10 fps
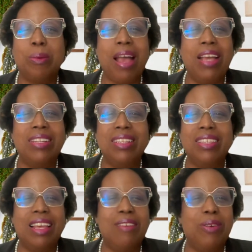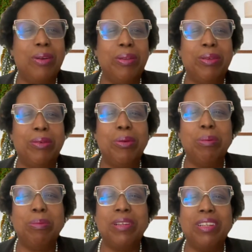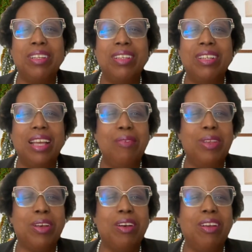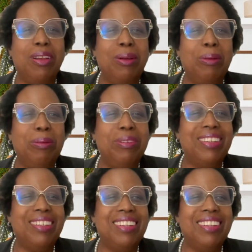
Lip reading: Right as I've heard the group, I have to call out.